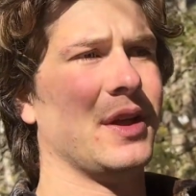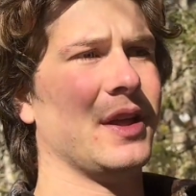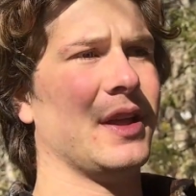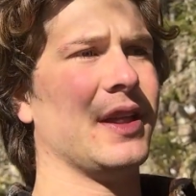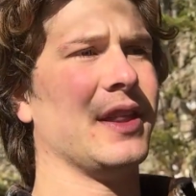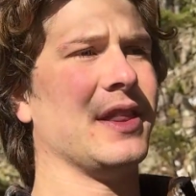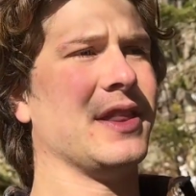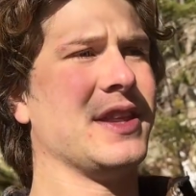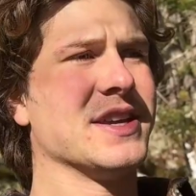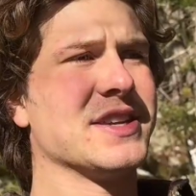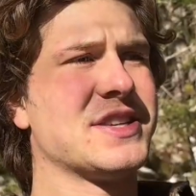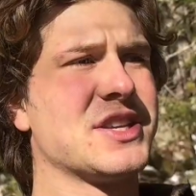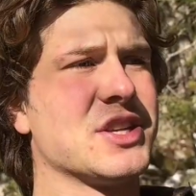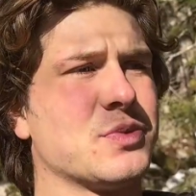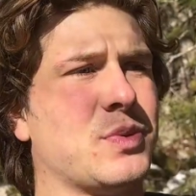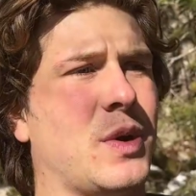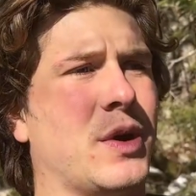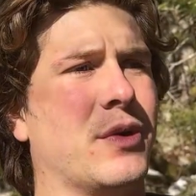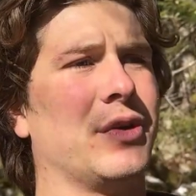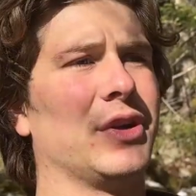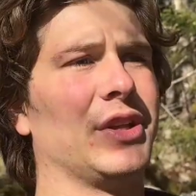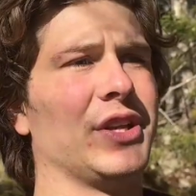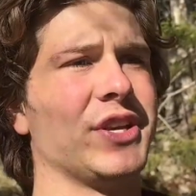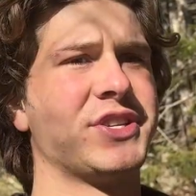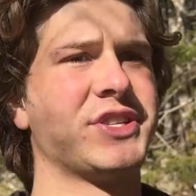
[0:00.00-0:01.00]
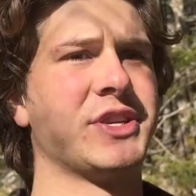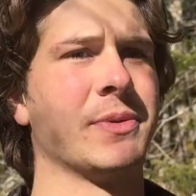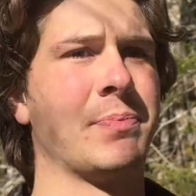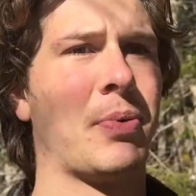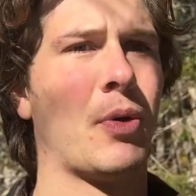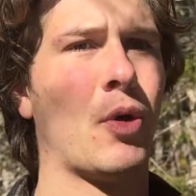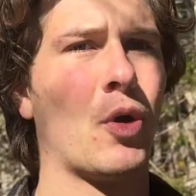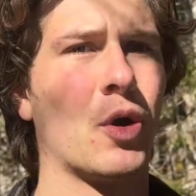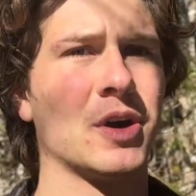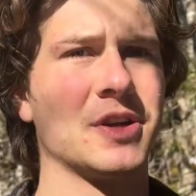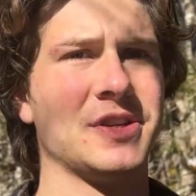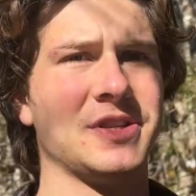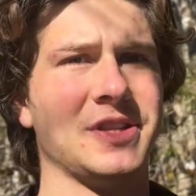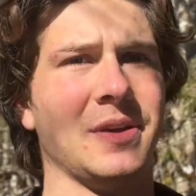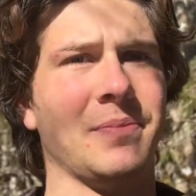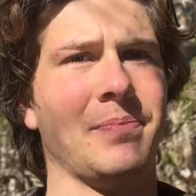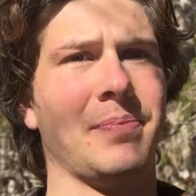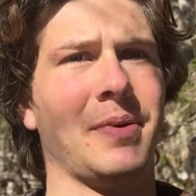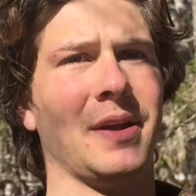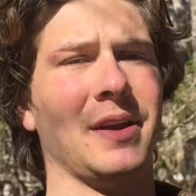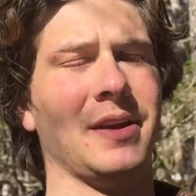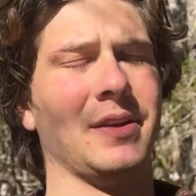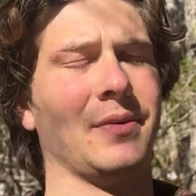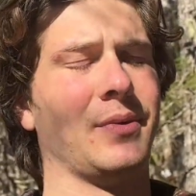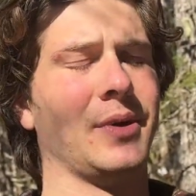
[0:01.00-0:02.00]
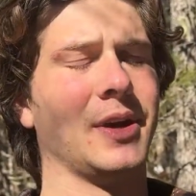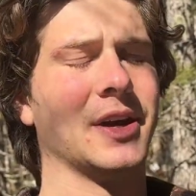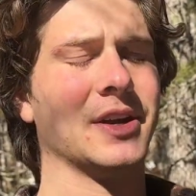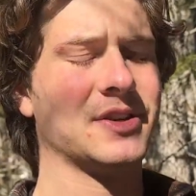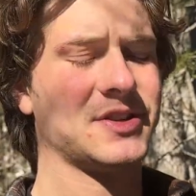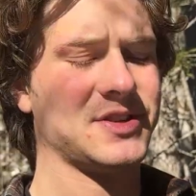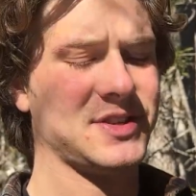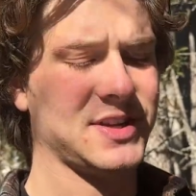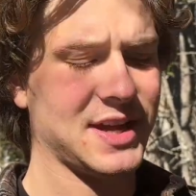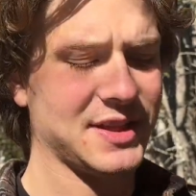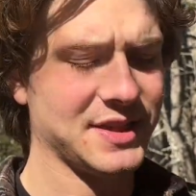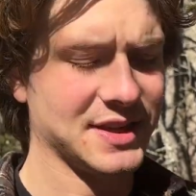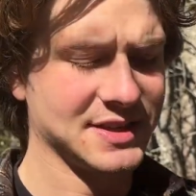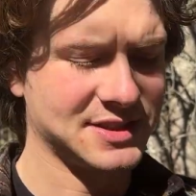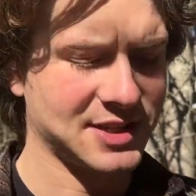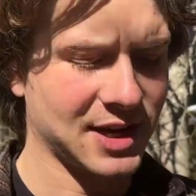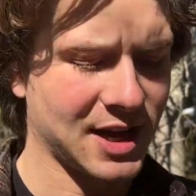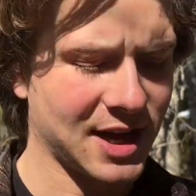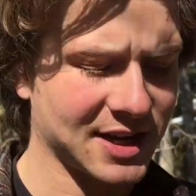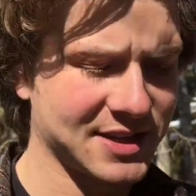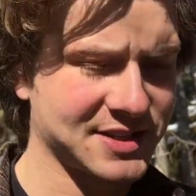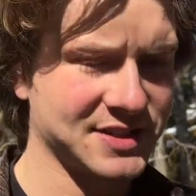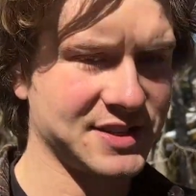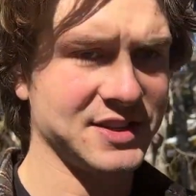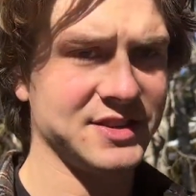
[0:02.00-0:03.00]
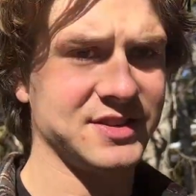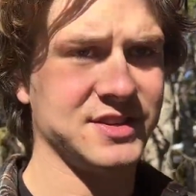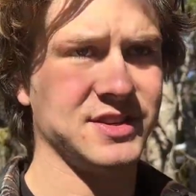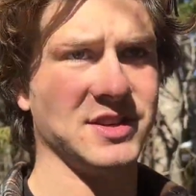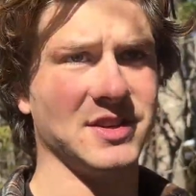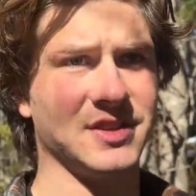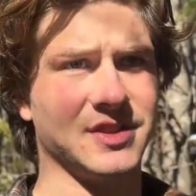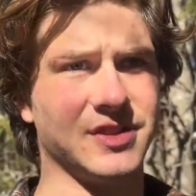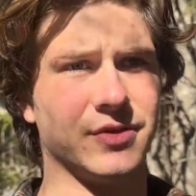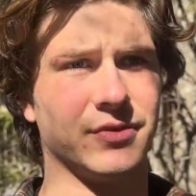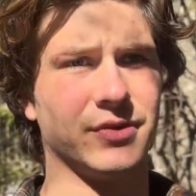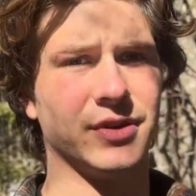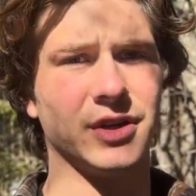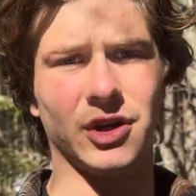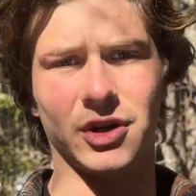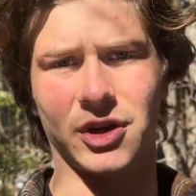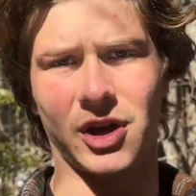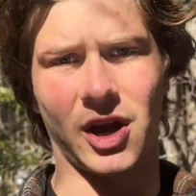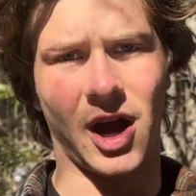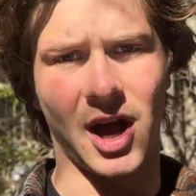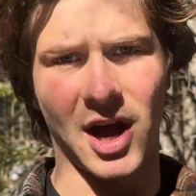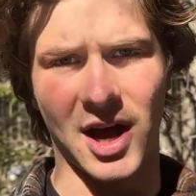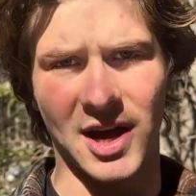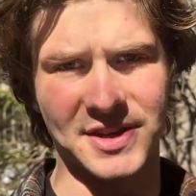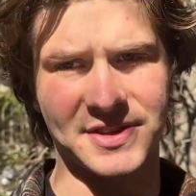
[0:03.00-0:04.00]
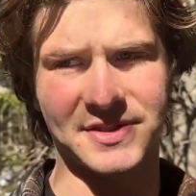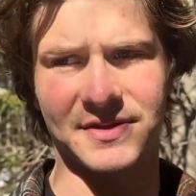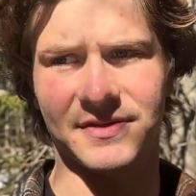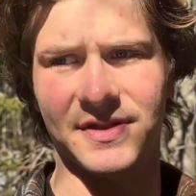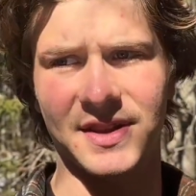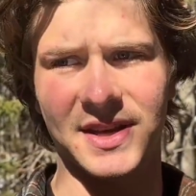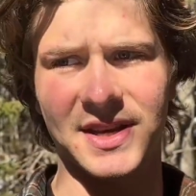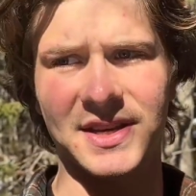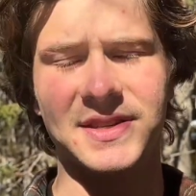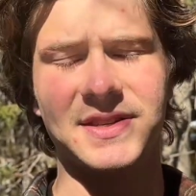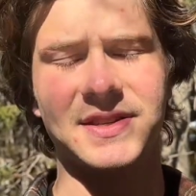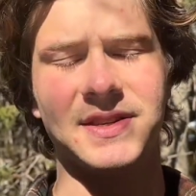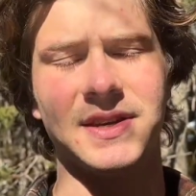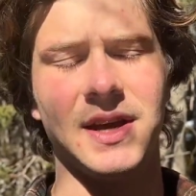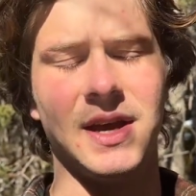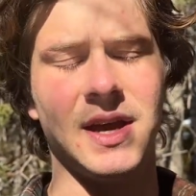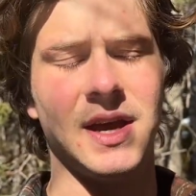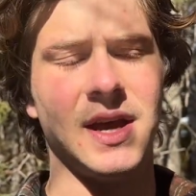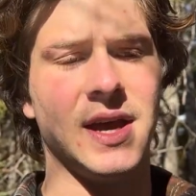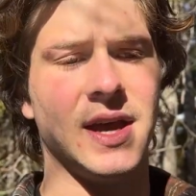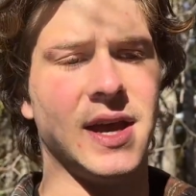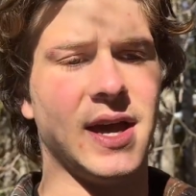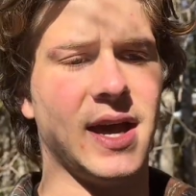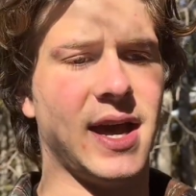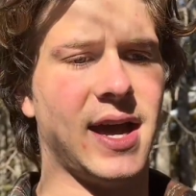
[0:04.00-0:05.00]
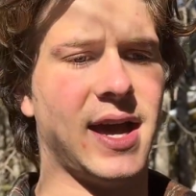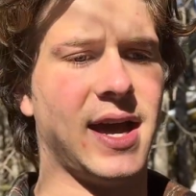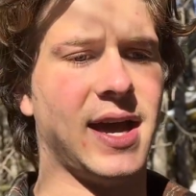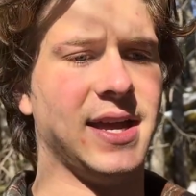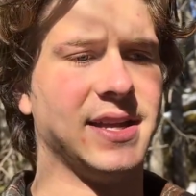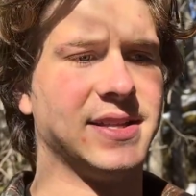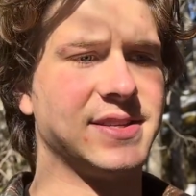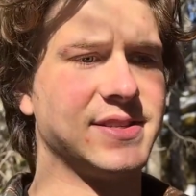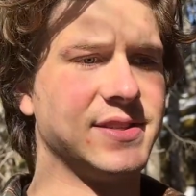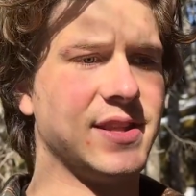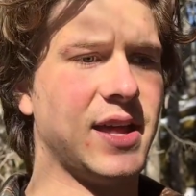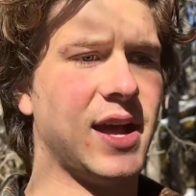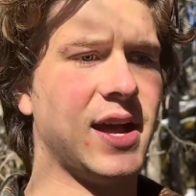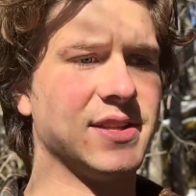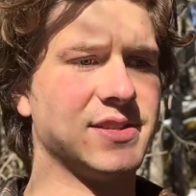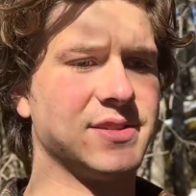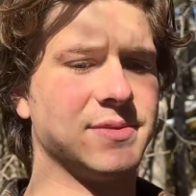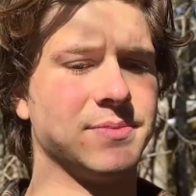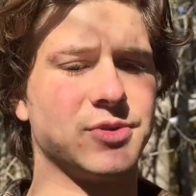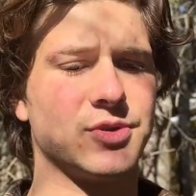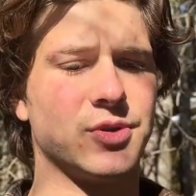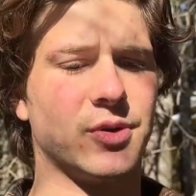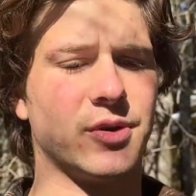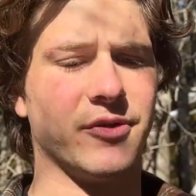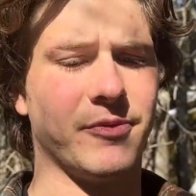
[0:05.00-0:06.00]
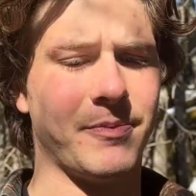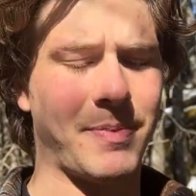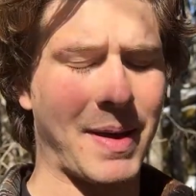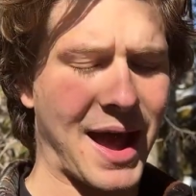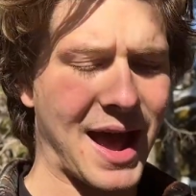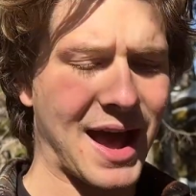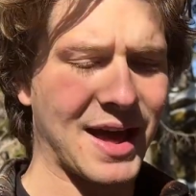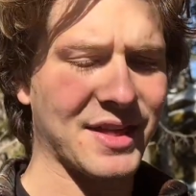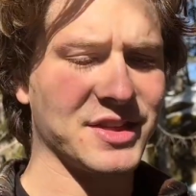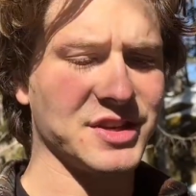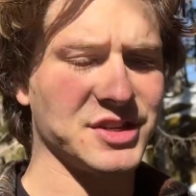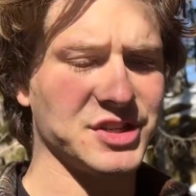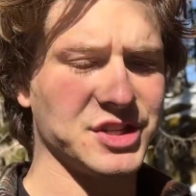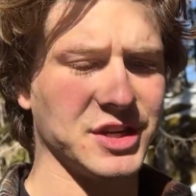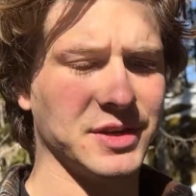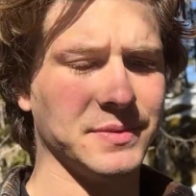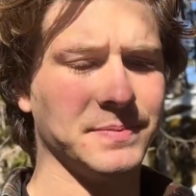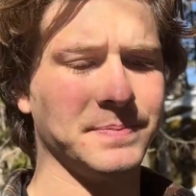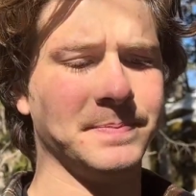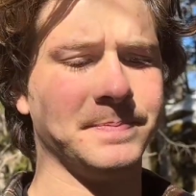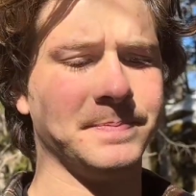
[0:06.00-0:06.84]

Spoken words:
This is what really supports it, but we understand that toxicity is the real cause of this. It's not some sort of pathogen.